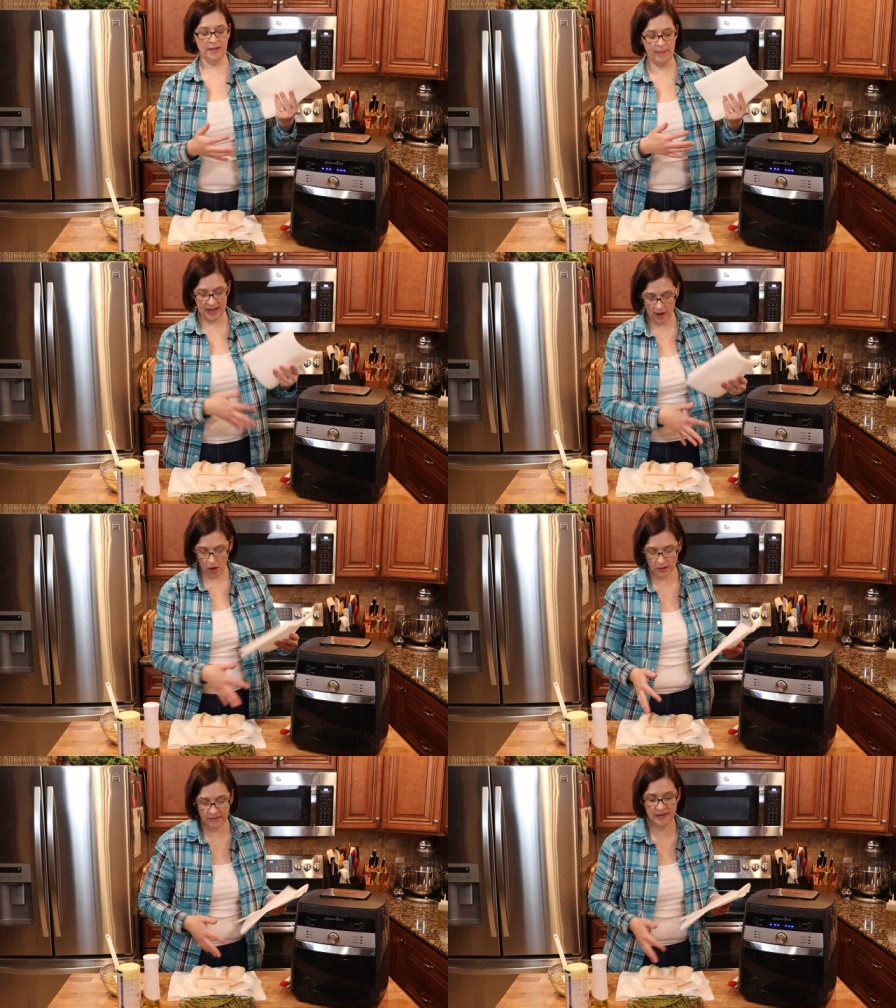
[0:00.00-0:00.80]
to make
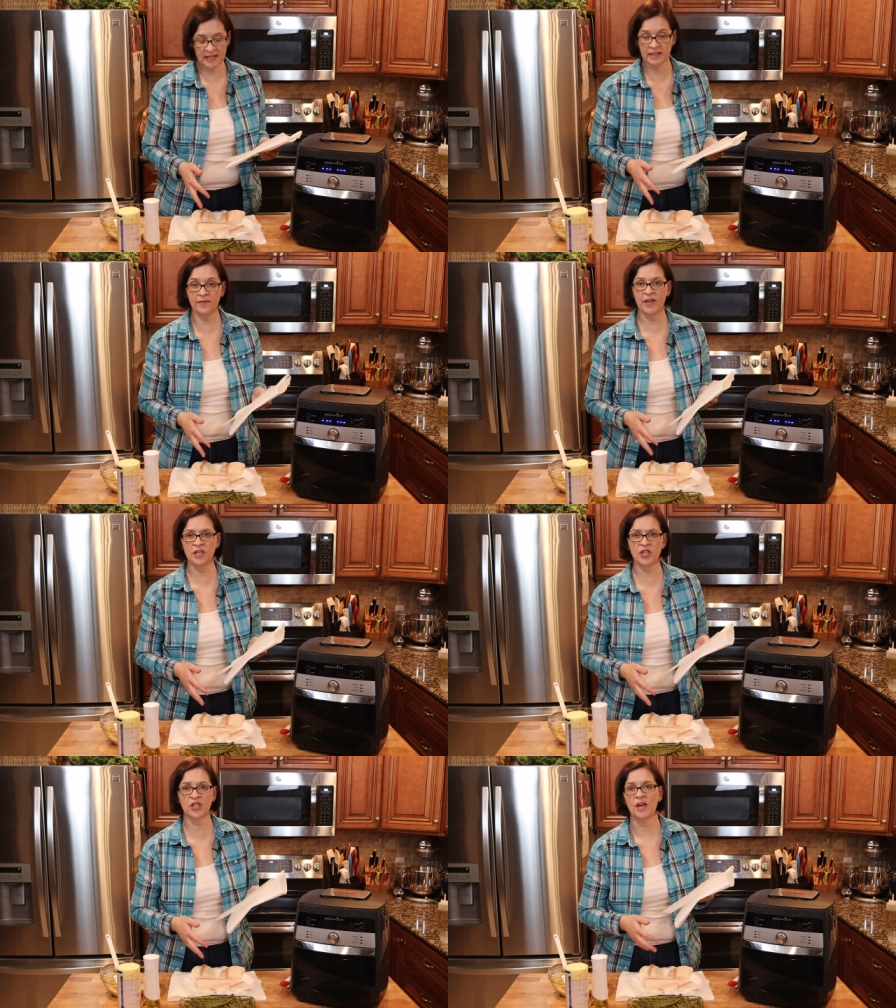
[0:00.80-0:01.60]
all of this
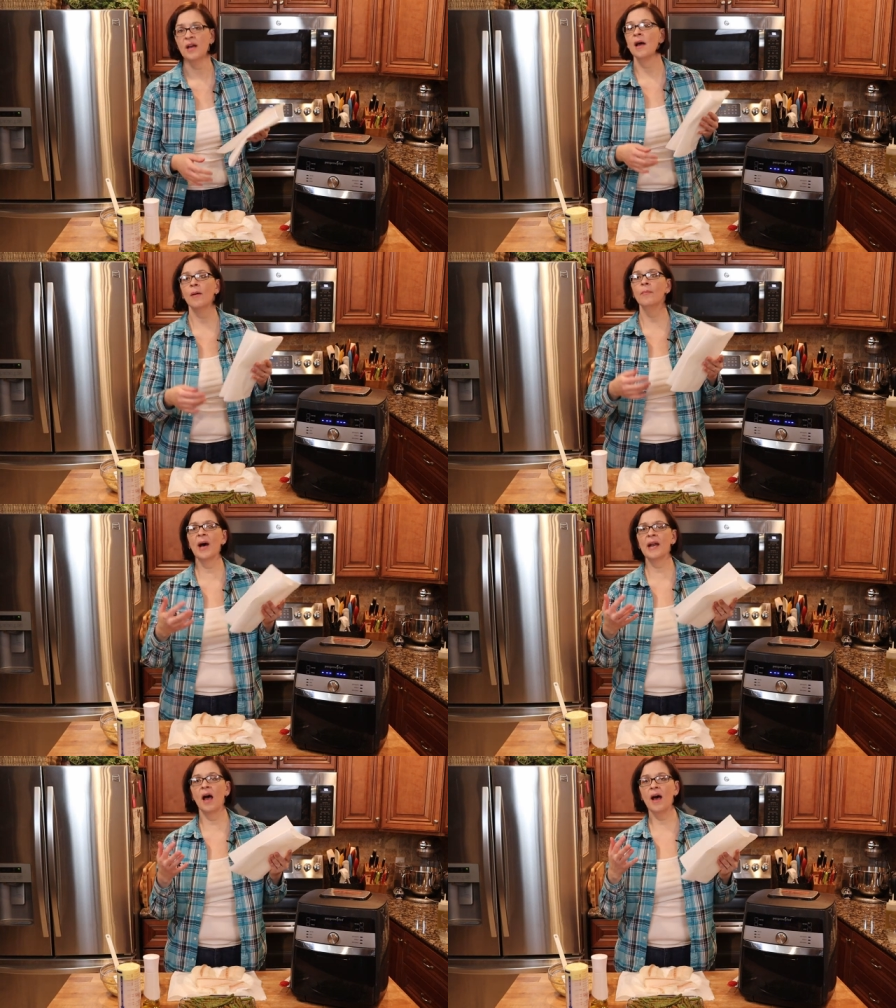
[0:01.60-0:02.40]
fish
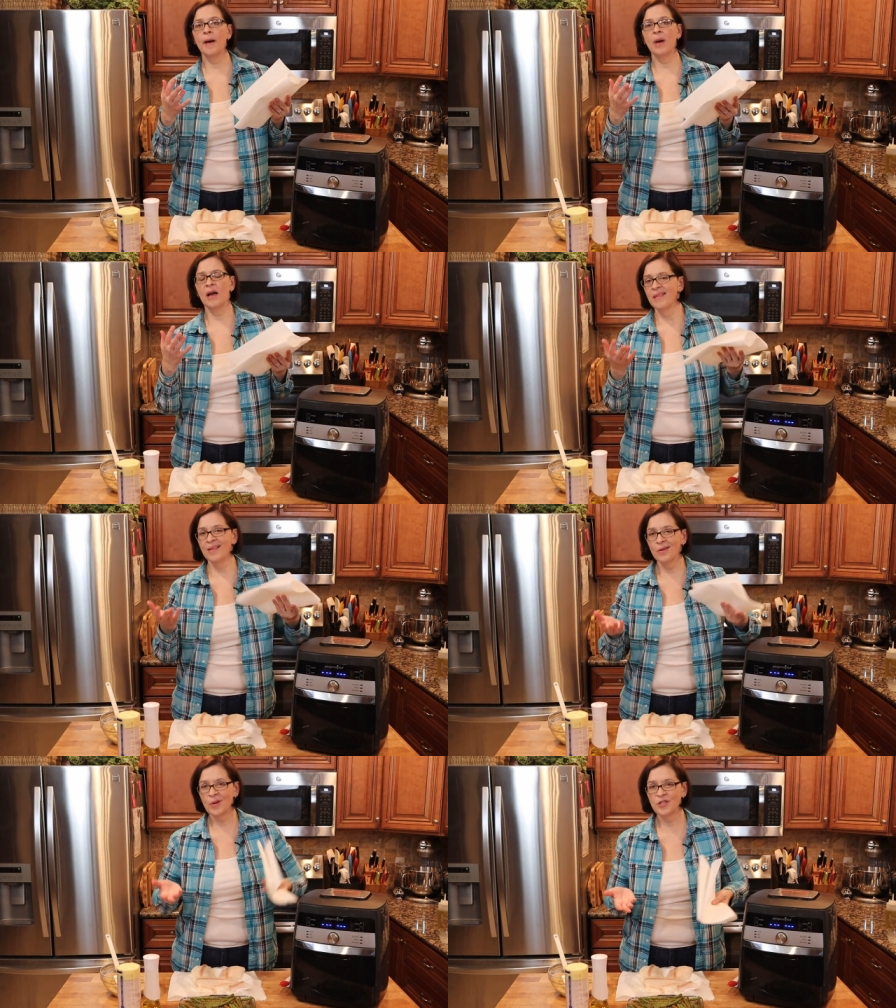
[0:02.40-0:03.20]
but um,
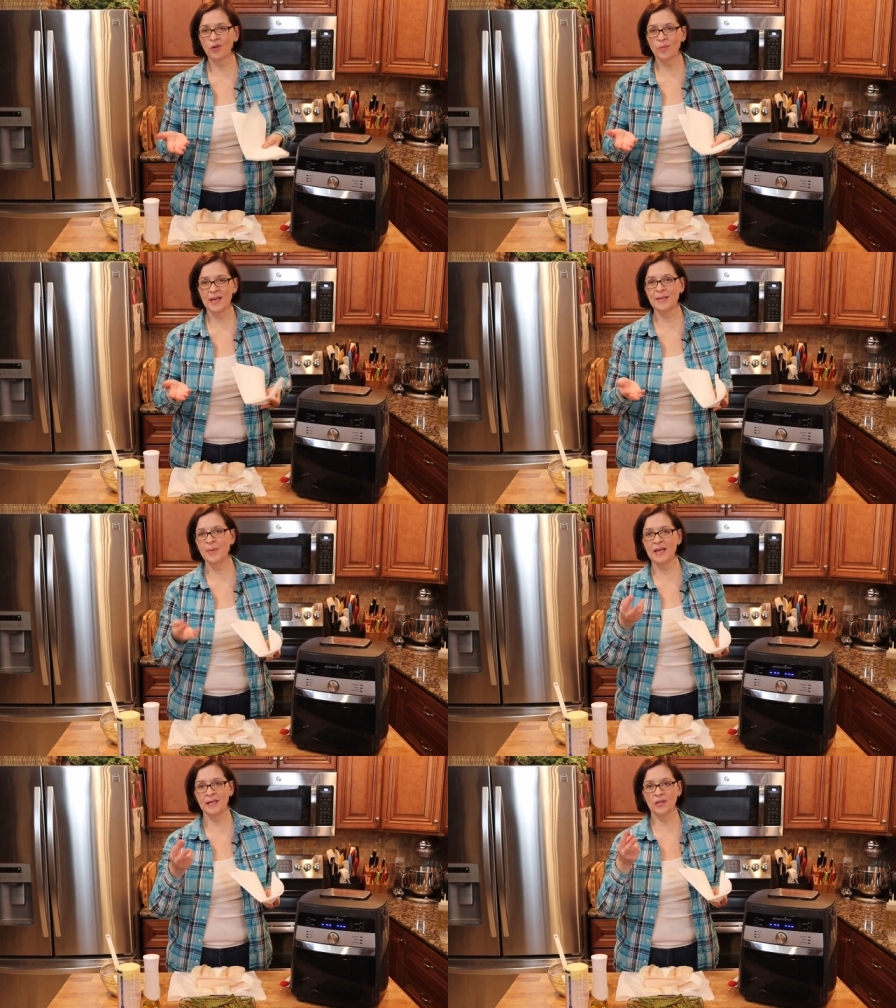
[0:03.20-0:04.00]
the original
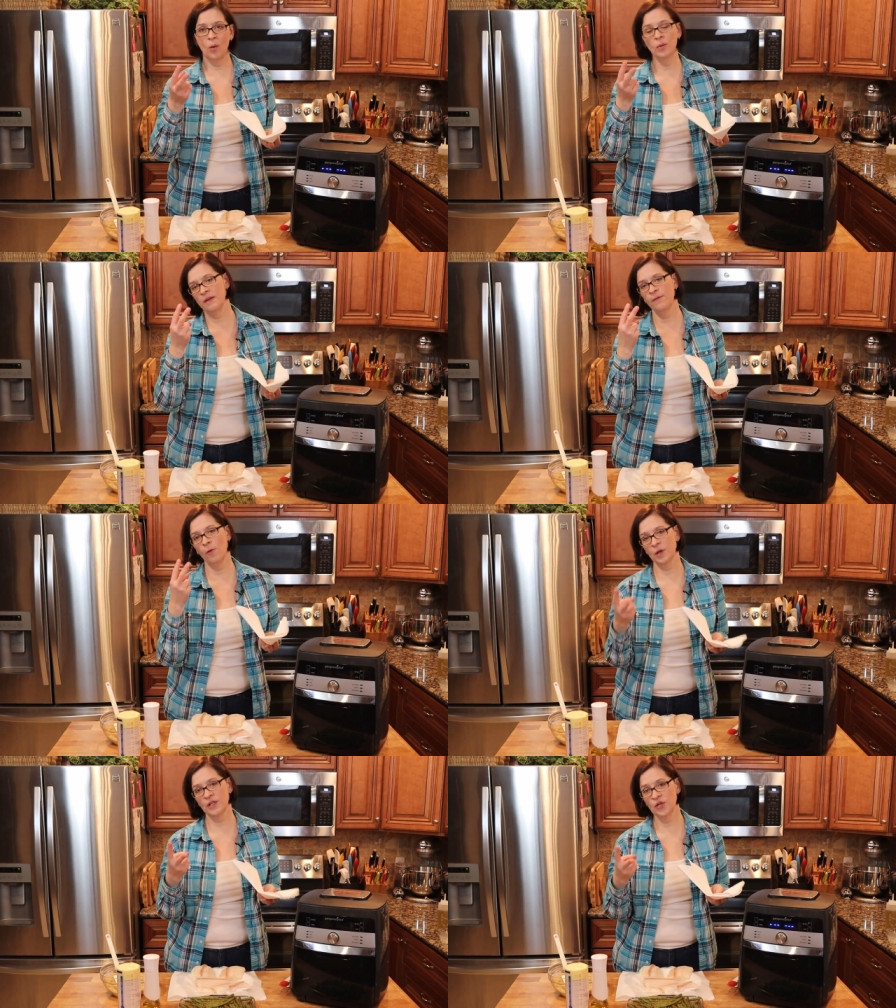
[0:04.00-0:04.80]
recipe is only
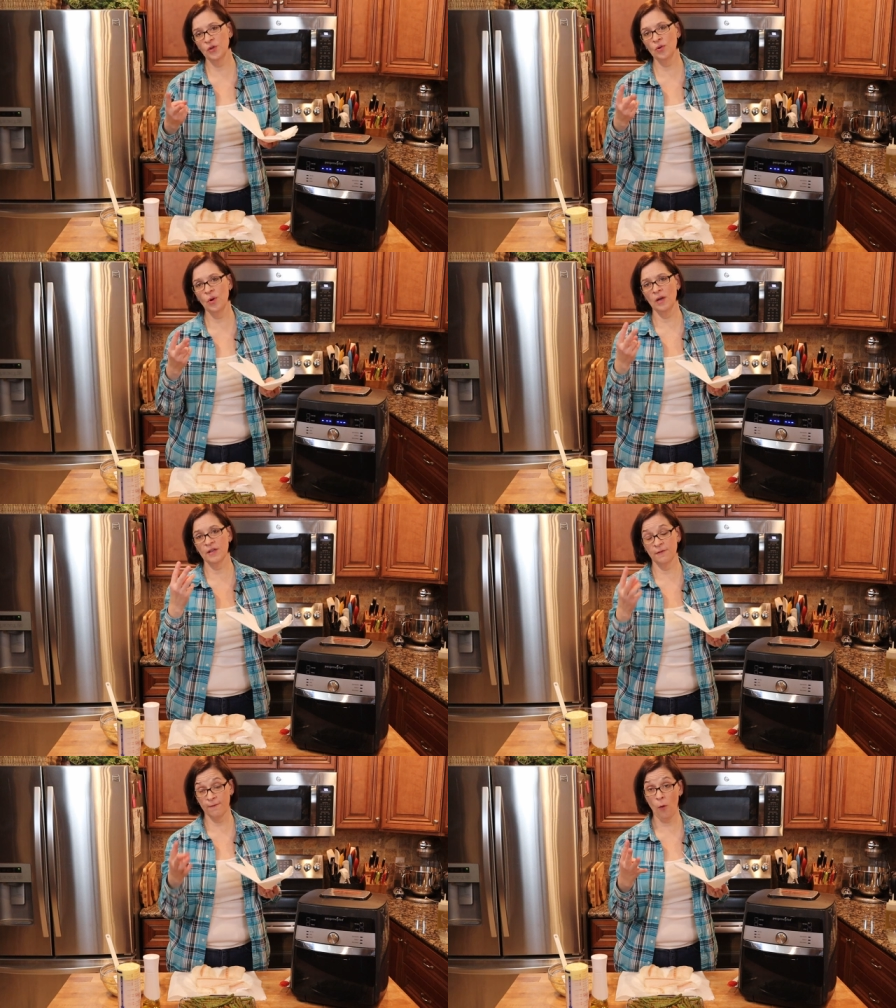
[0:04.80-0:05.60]
for two
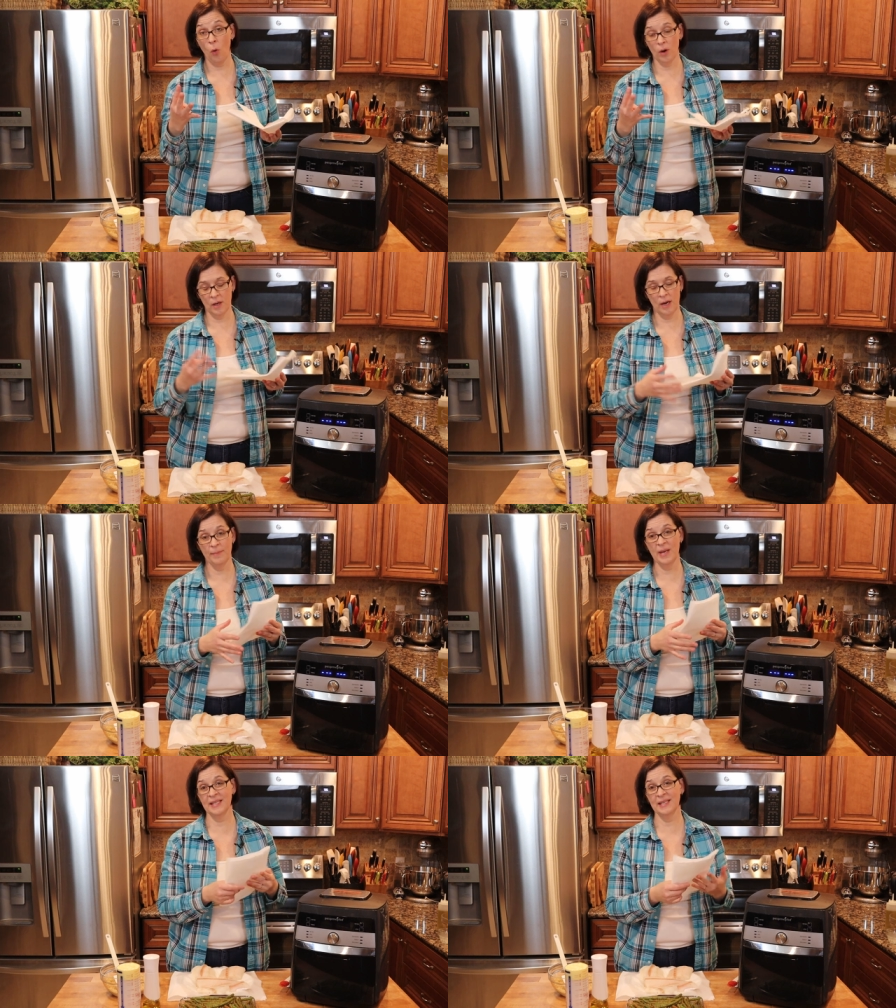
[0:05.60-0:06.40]
to four
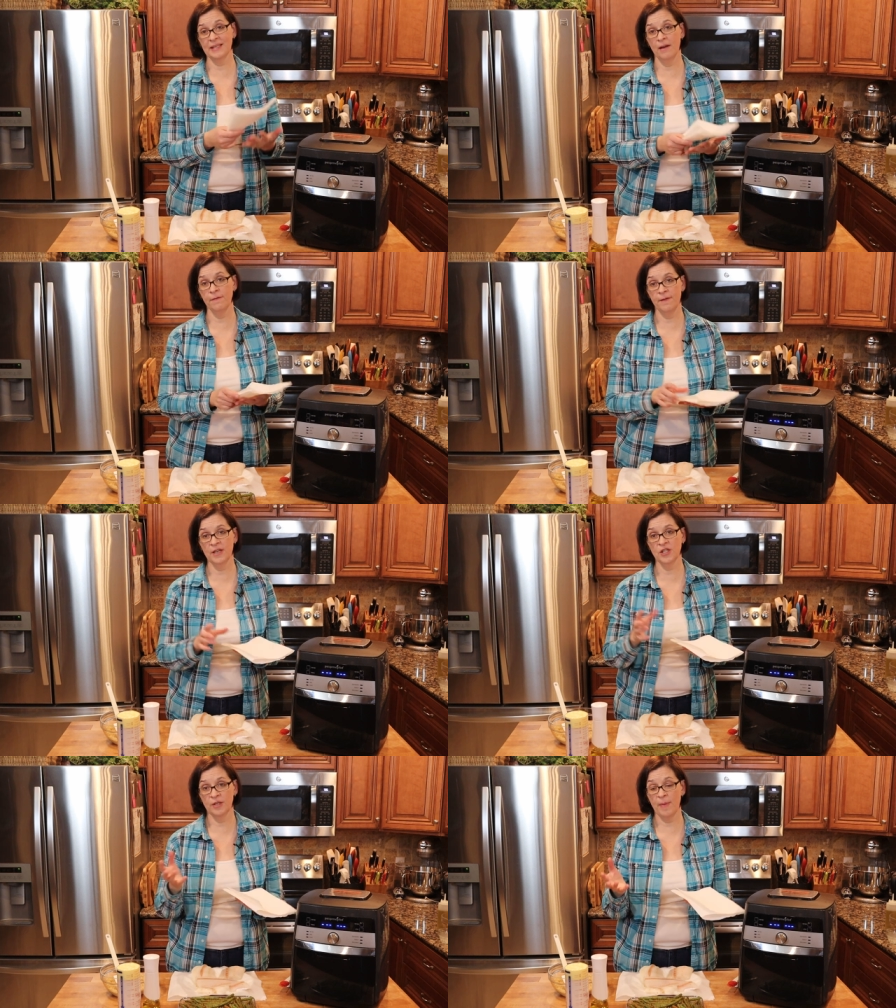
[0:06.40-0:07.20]
pieces of
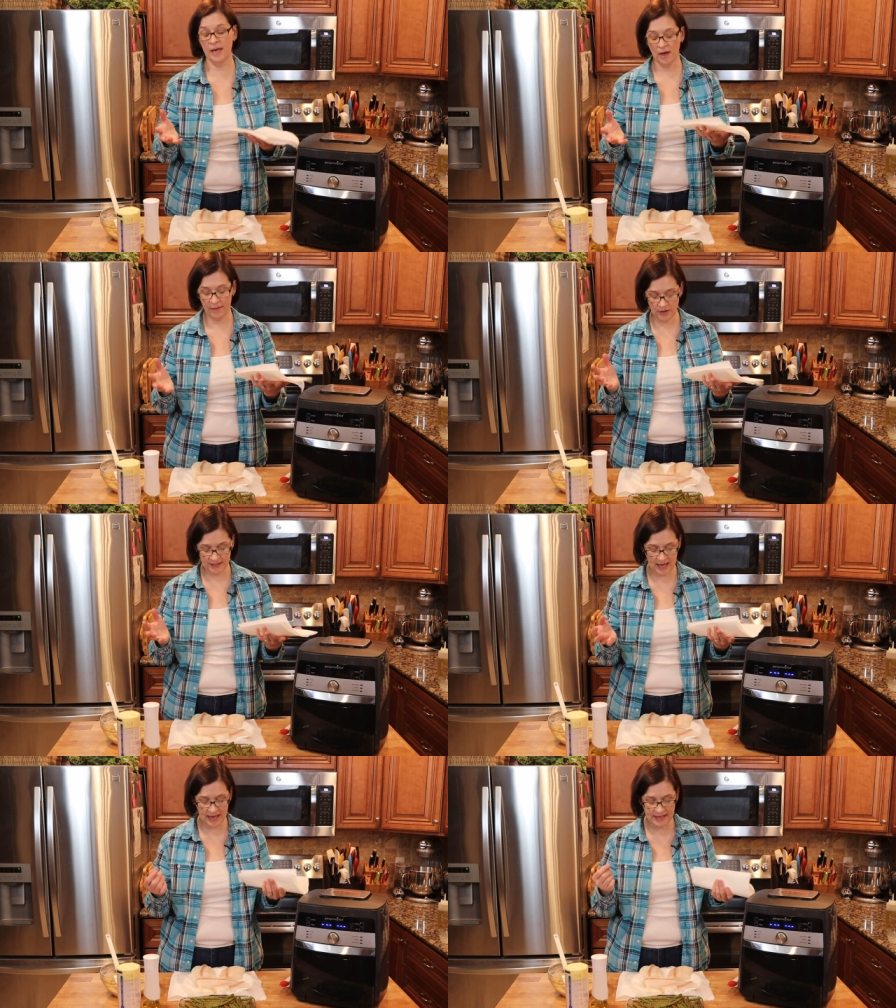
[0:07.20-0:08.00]
fish, depending on their
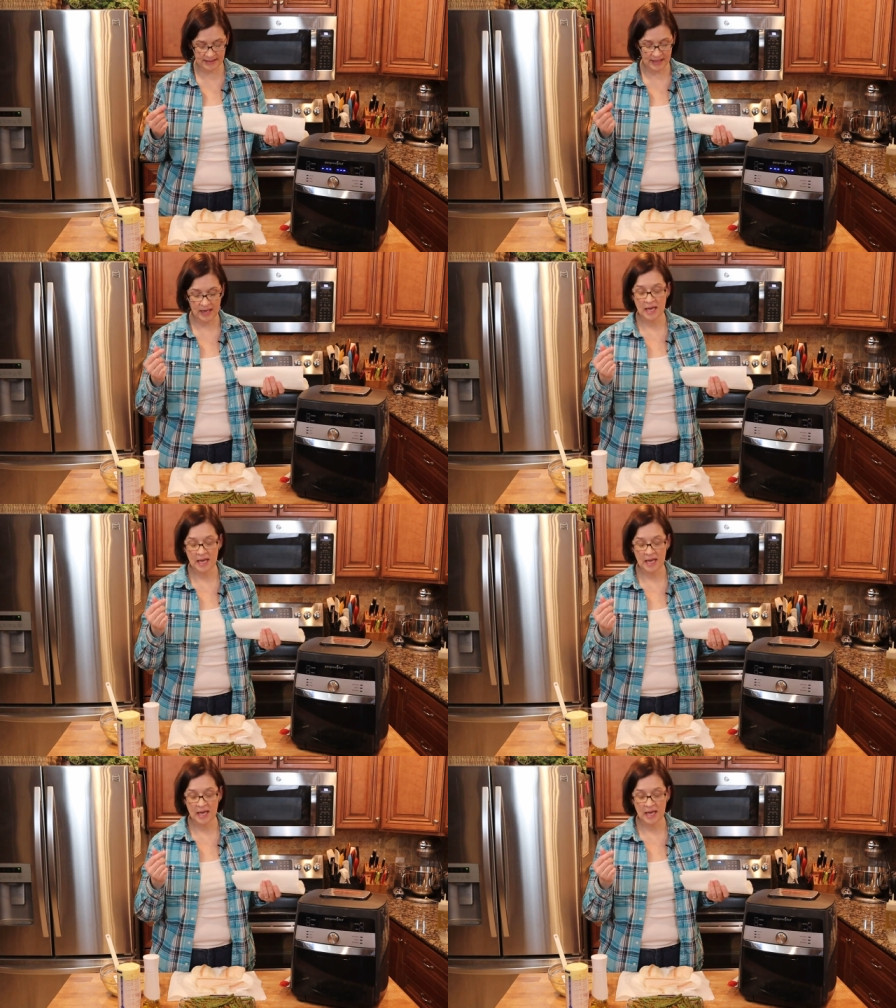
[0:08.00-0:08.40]
size.